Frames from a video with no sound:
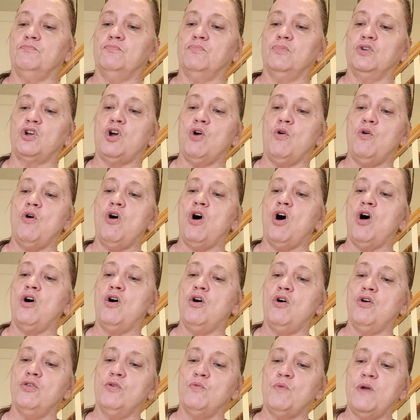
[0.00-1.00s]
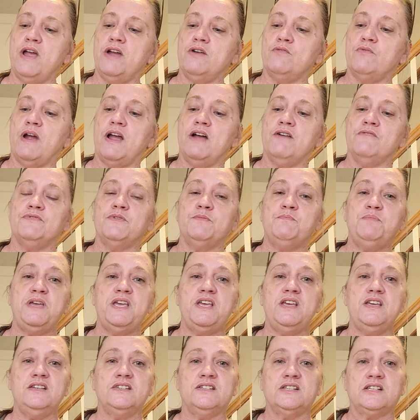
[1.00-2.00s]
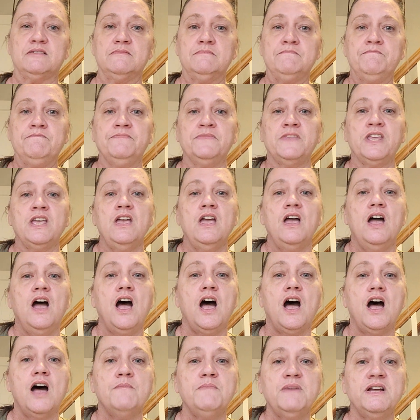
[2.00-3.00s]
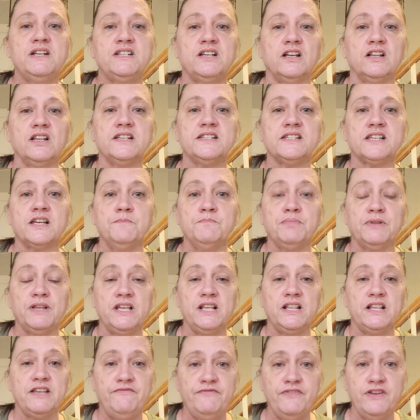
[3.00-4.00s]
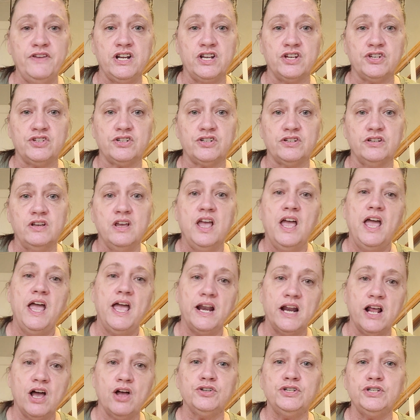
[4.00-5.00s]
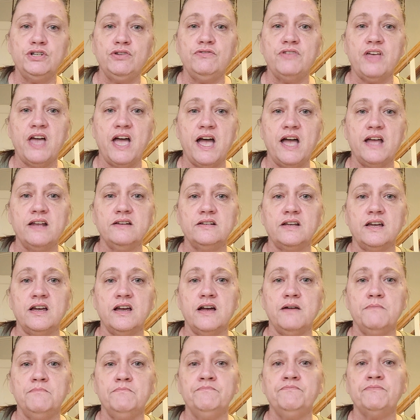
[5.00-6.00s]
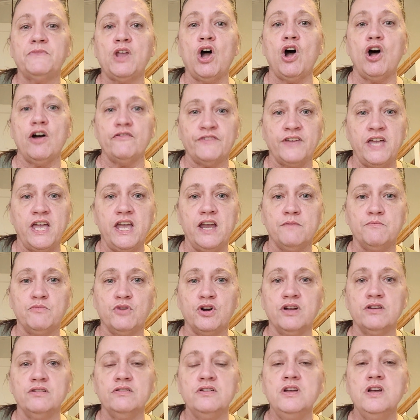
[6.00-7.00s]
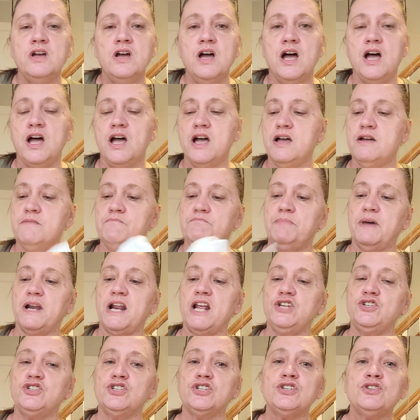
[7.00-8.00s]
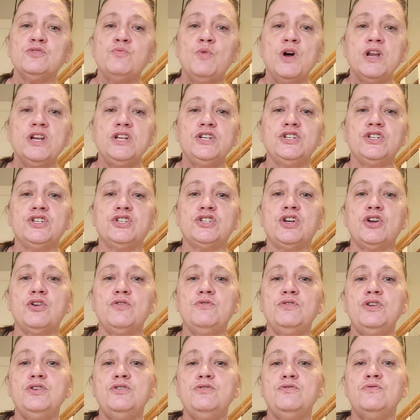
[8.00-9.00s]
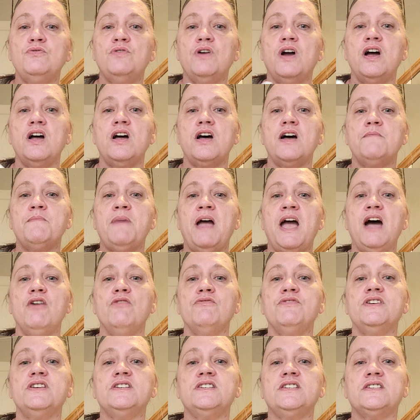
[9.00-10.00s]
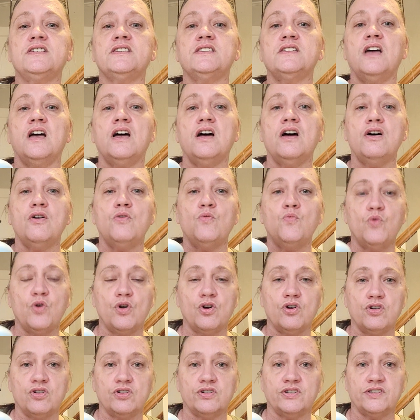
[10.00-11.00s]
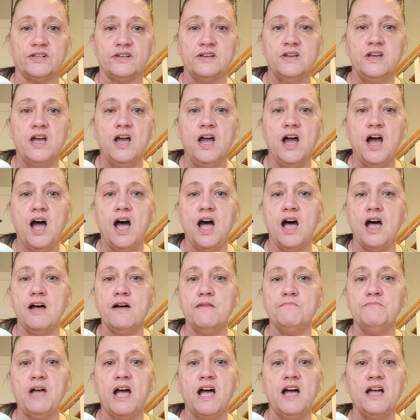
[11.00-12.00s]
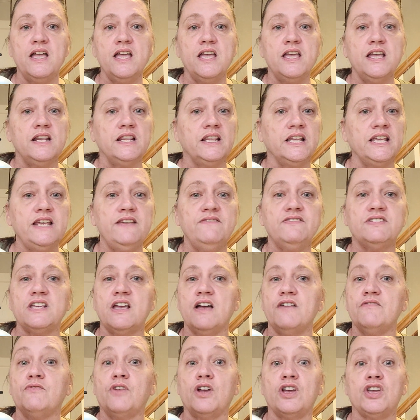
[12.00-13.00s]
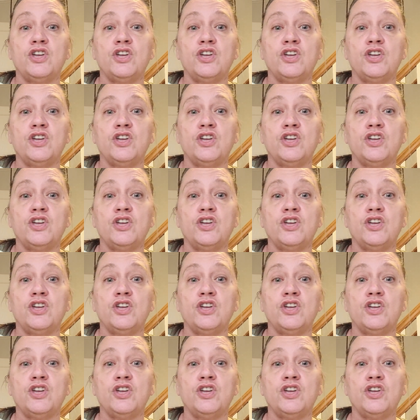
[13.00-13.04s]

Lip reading: go all the way around the piece until it's completely finished. And I'll do that off camera, but I just wanted to show you how this works. It leaves a